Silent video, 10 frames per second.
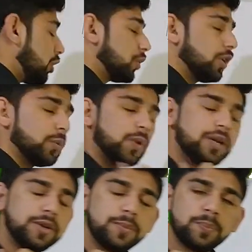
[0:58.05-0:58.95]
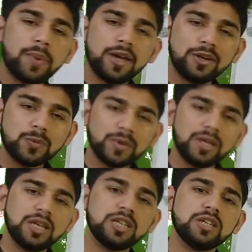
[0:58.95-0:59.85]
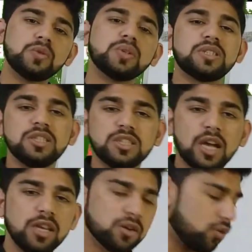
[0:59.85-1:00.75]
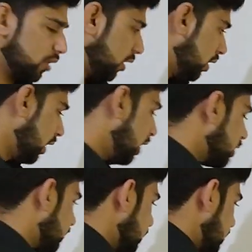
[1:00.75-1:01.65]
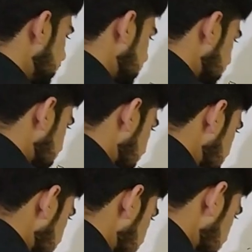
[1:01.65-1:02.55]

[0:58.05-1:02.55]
to convert pyruvate into acetyl CoA. So it's a cell